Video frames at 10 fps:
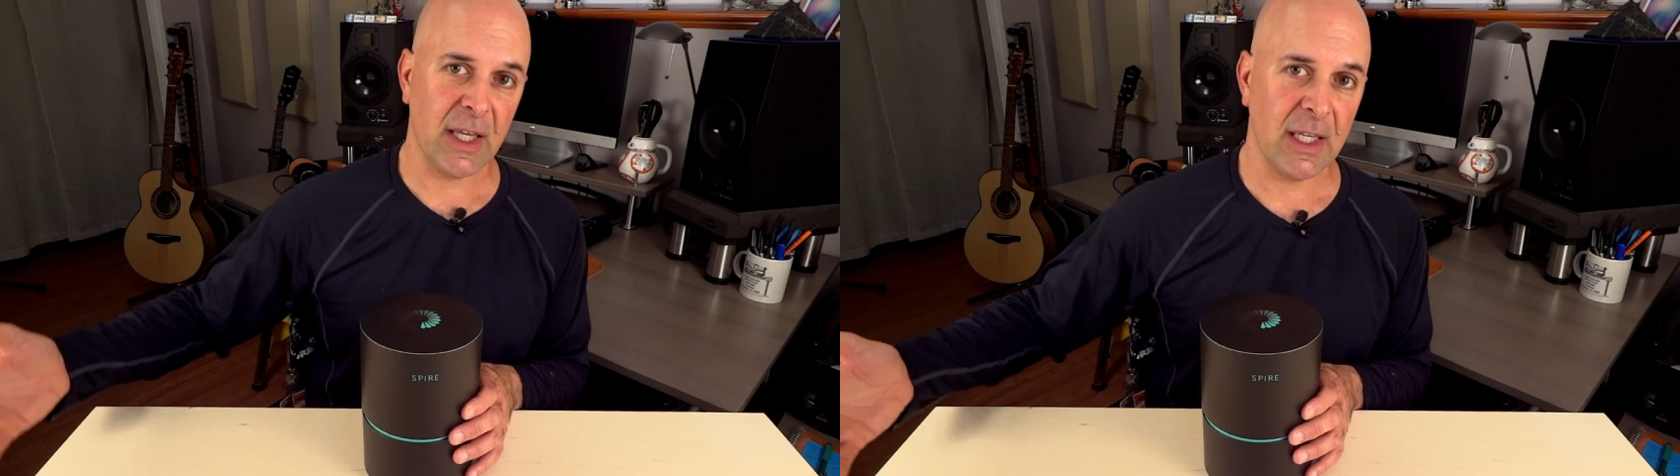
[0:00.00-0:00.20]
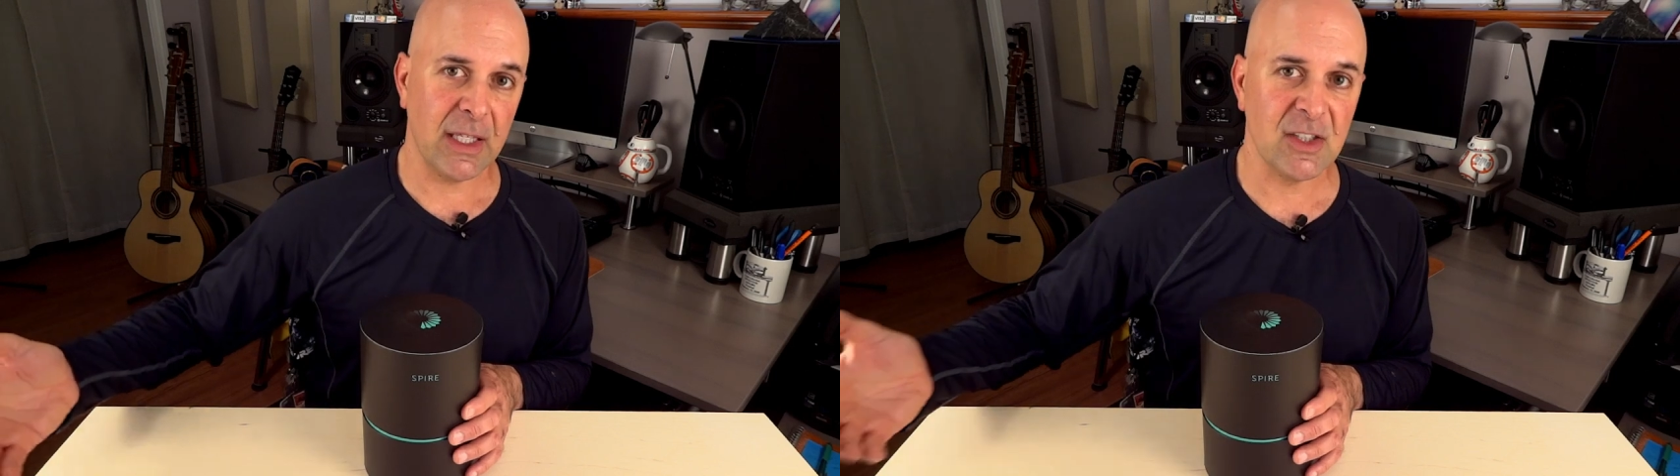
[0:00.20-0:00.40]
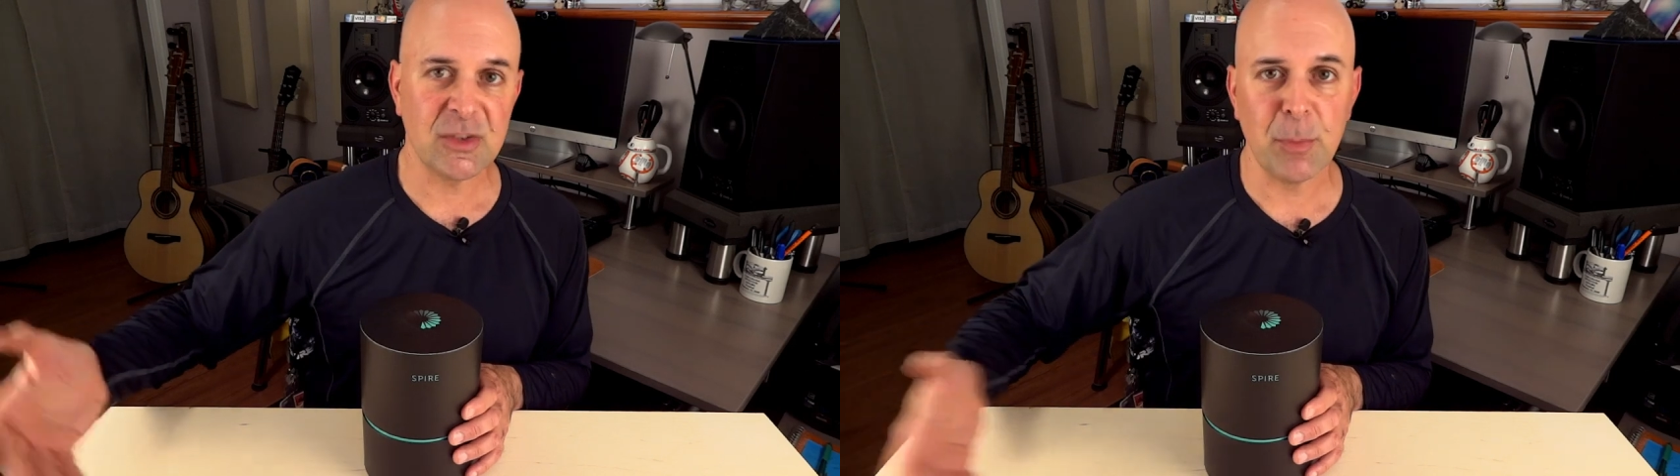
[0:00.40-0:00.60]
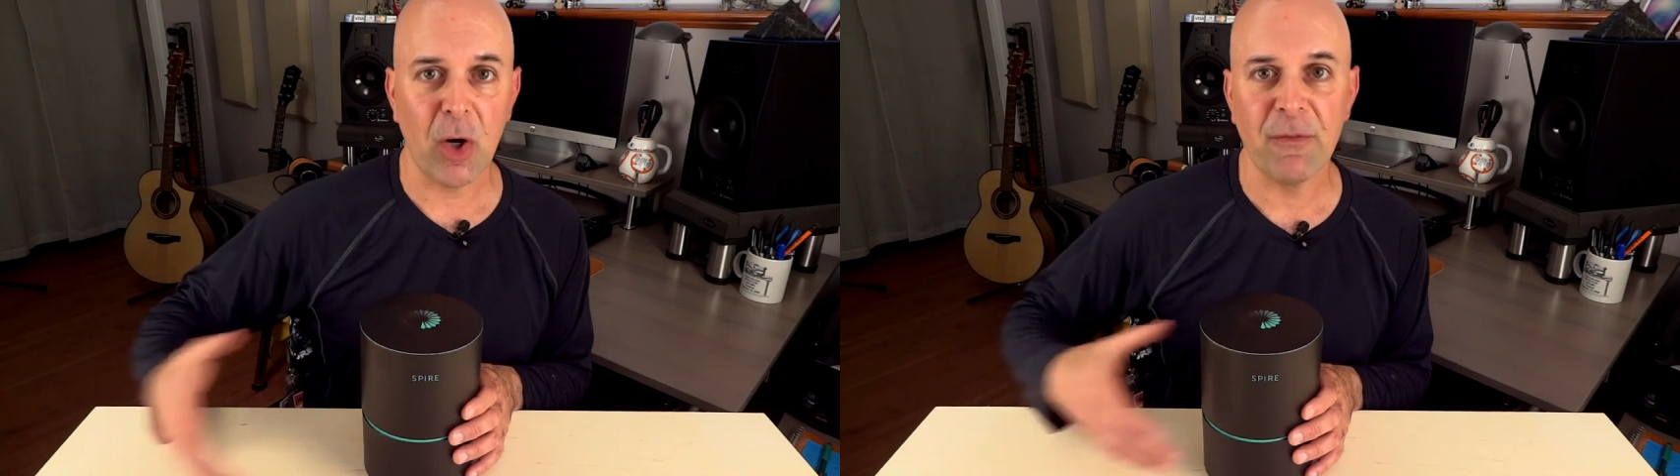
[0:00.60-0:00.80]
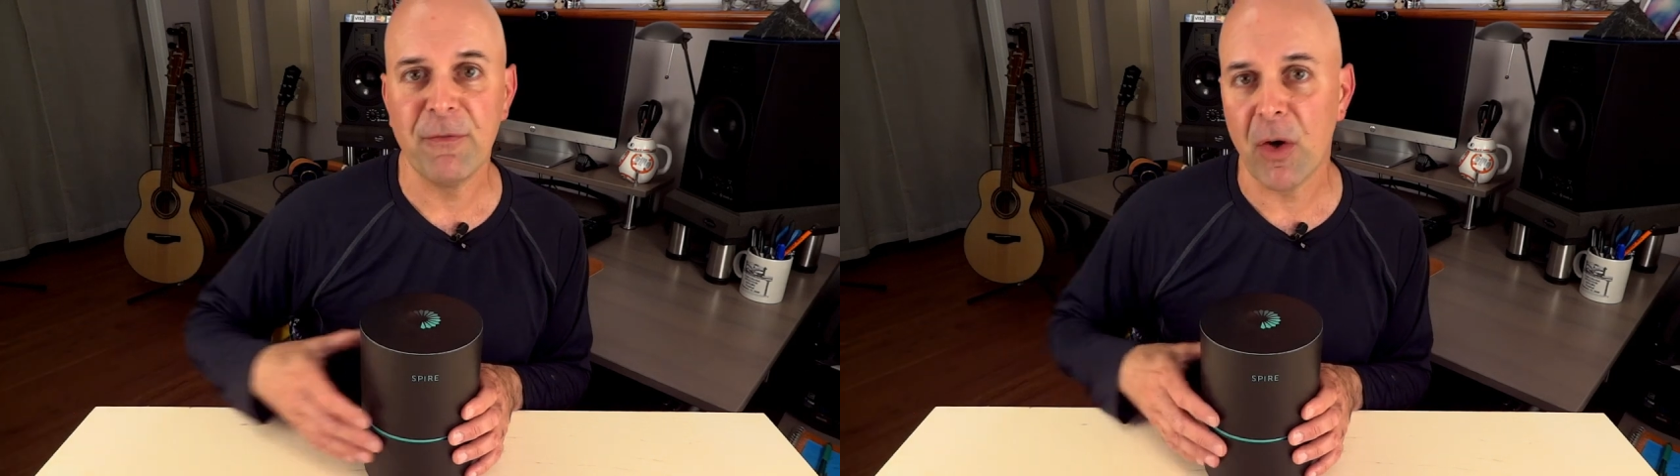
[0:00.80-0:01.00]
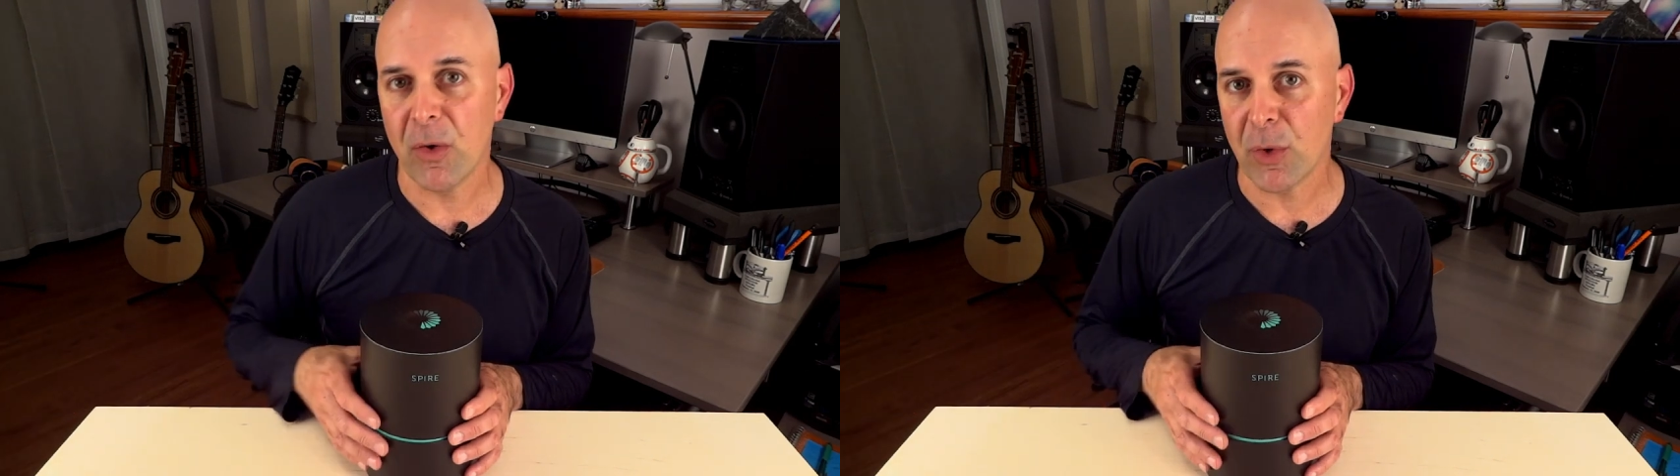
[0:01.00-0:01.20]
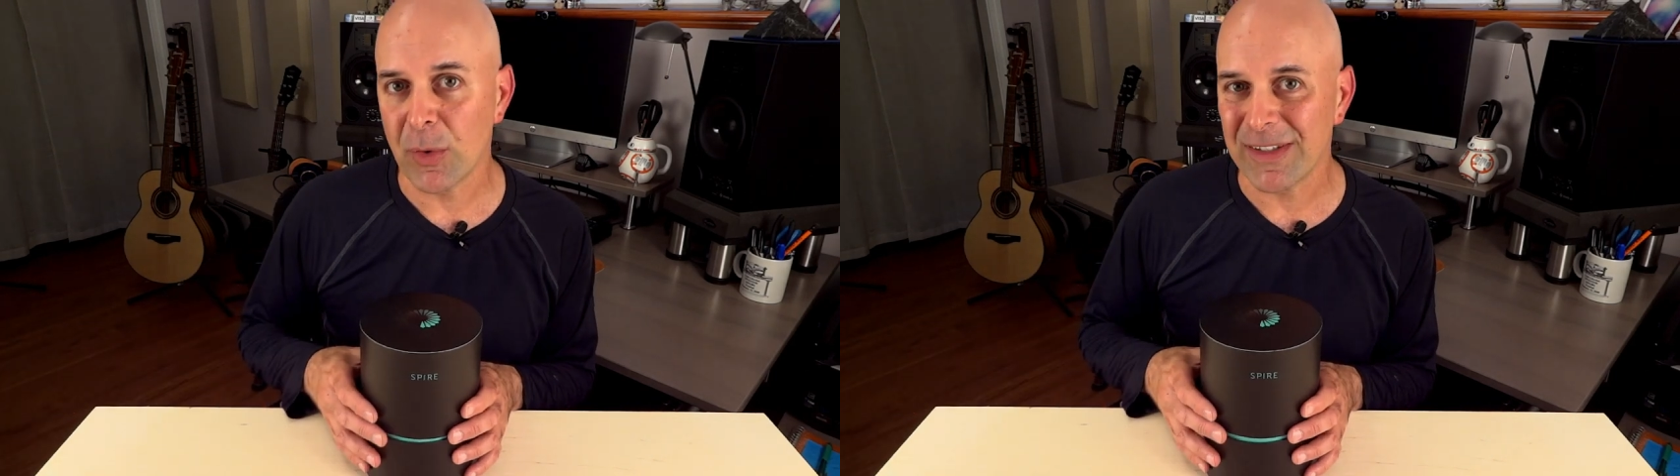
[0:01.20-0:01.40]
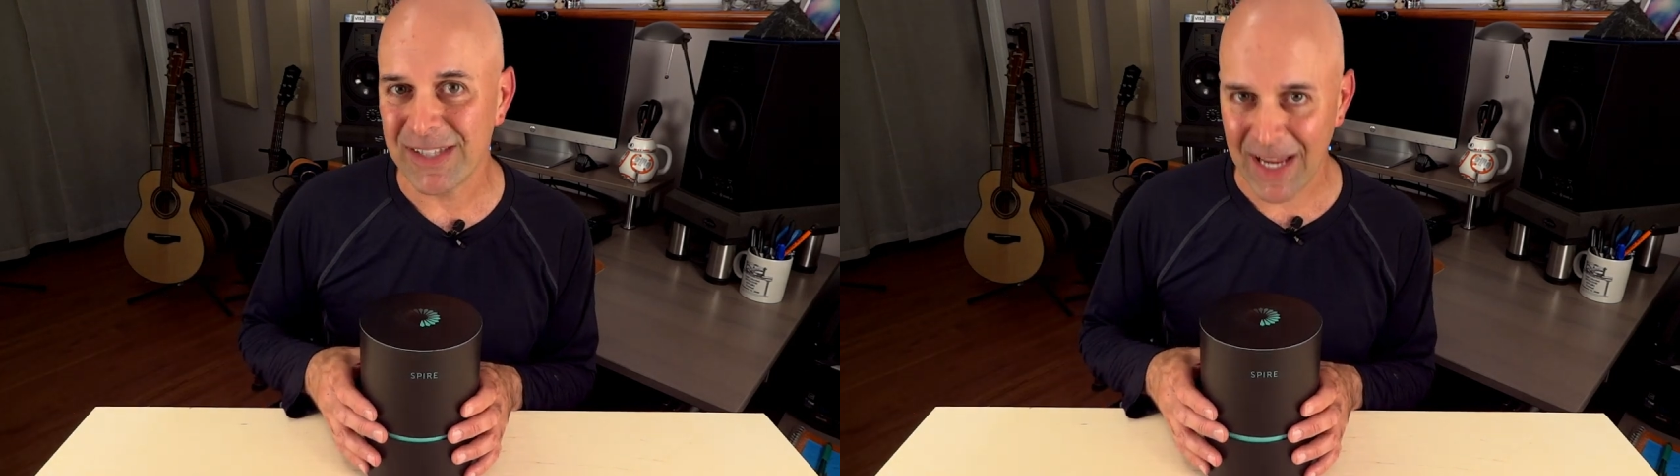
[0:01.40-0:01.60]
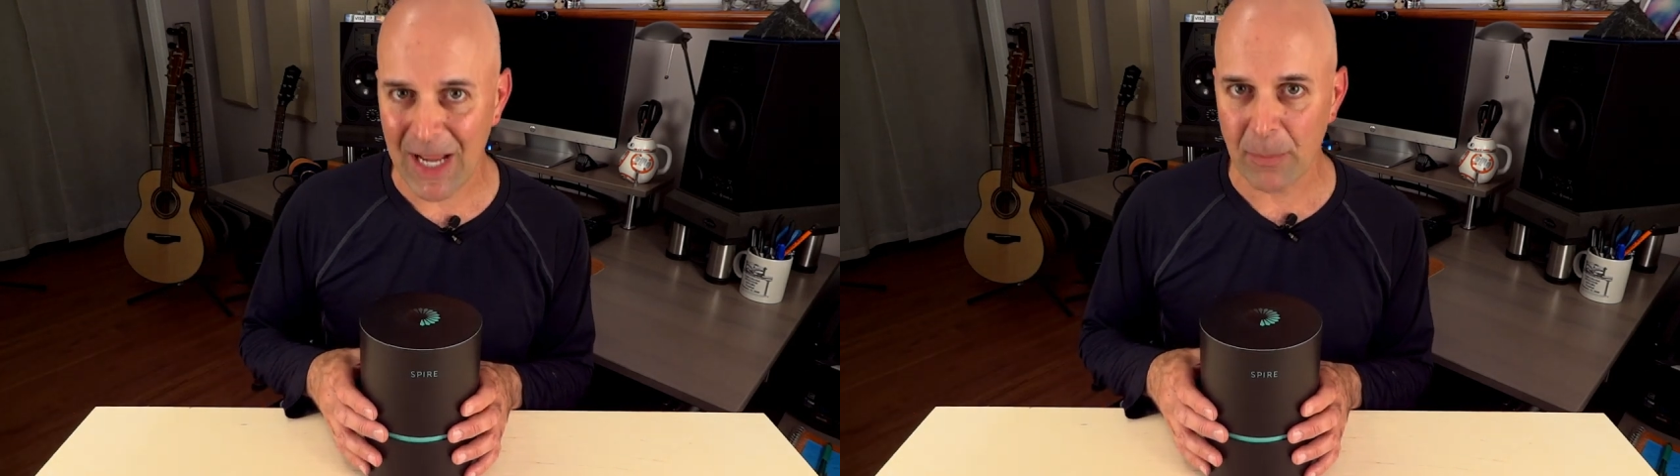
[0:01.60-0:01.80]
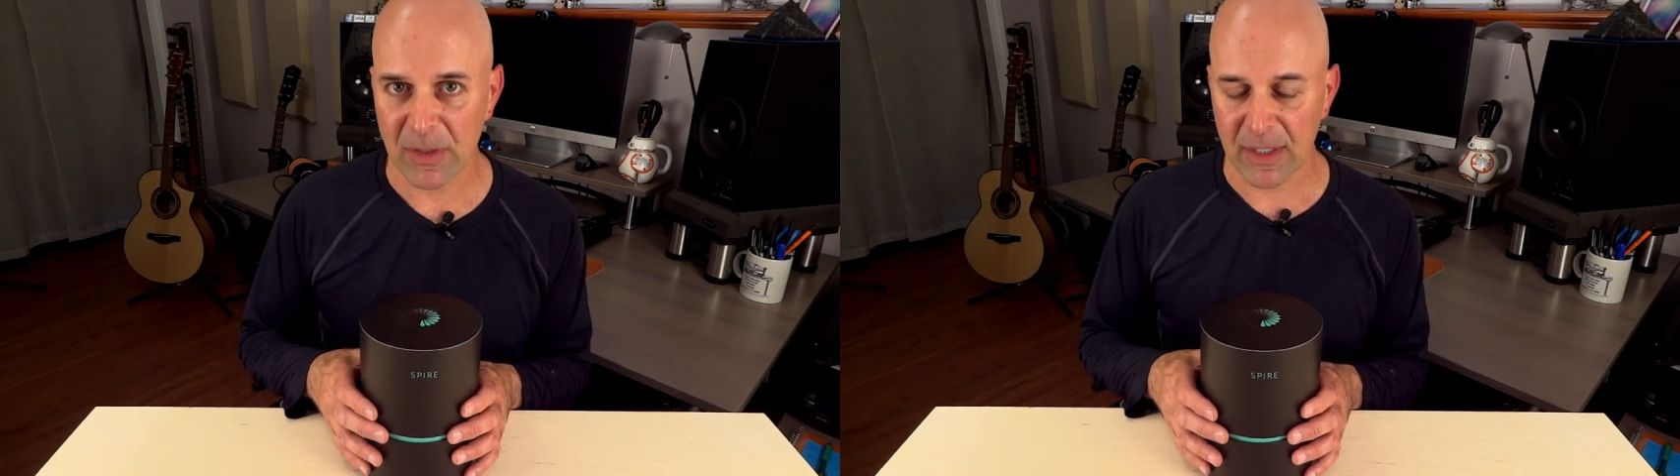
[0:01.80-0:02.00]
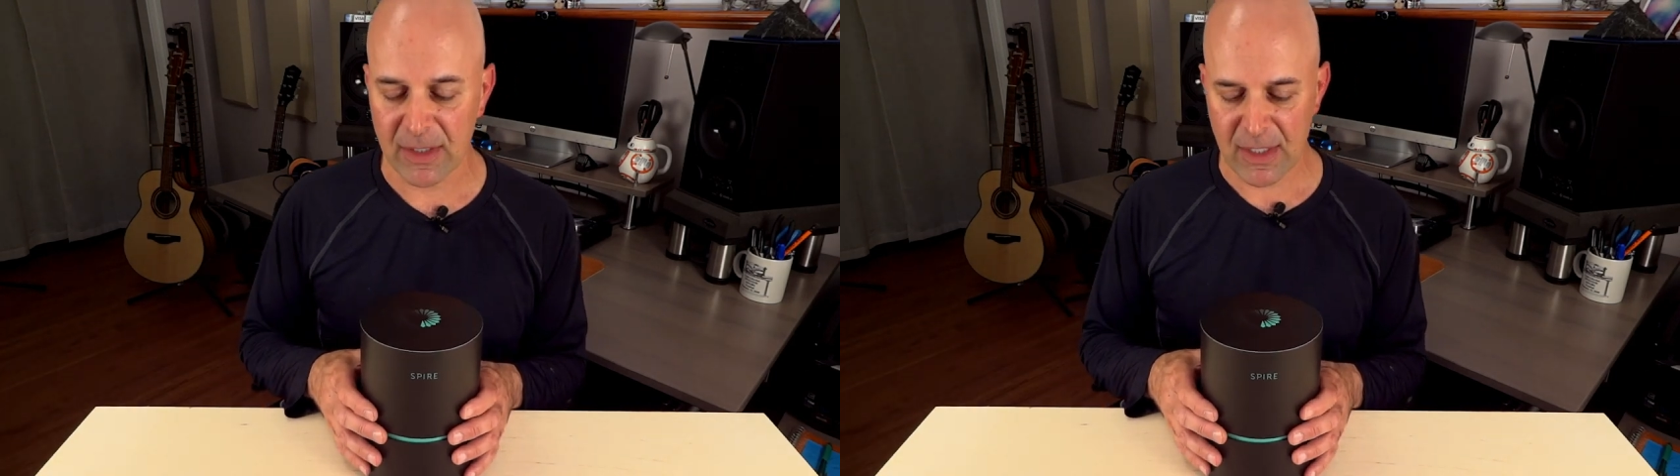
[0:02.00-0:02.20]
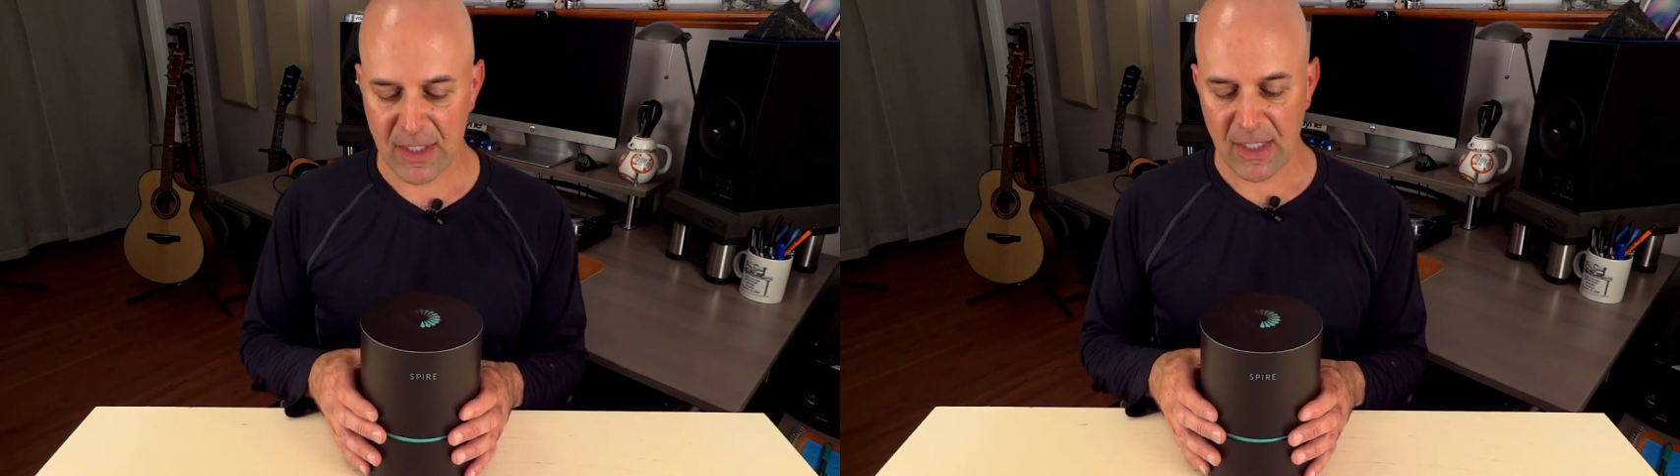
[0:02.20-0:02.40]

a smartphone or a tablet,